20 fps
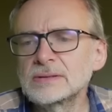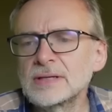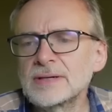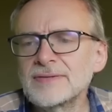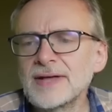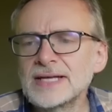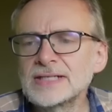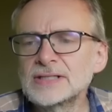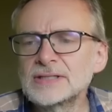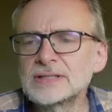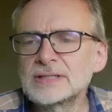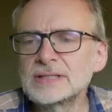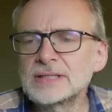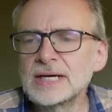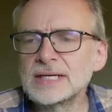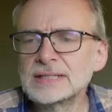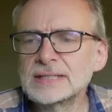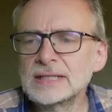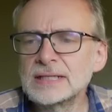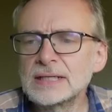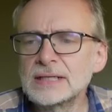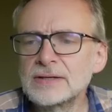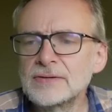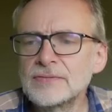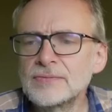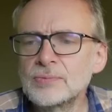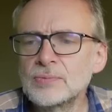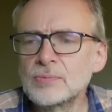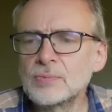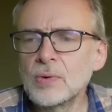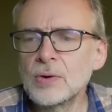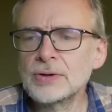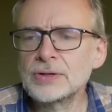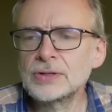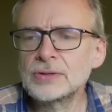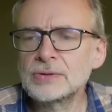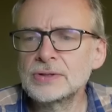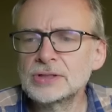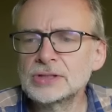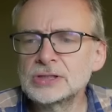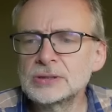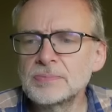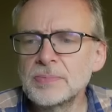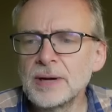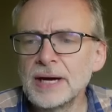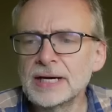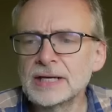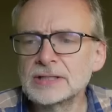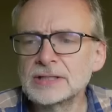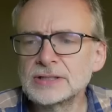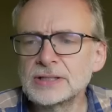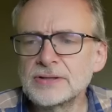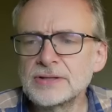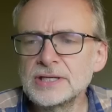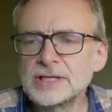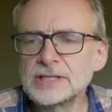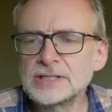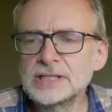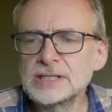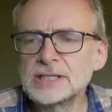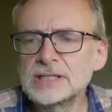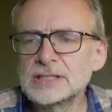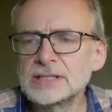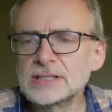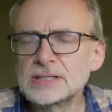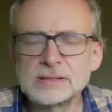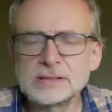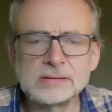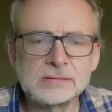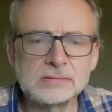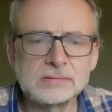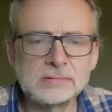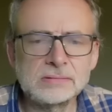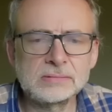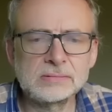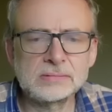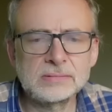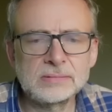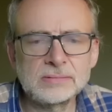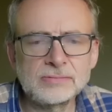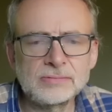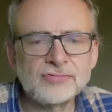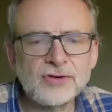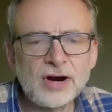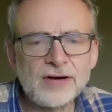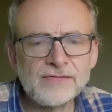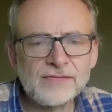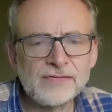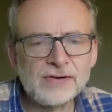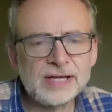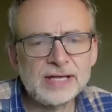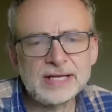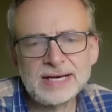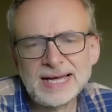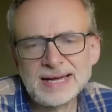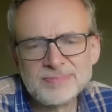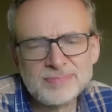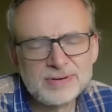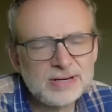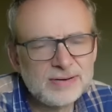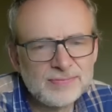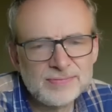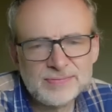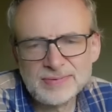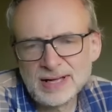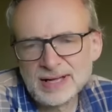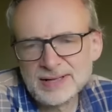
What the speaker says: and that's kind of what you'd expect. So this is roughly, it happened.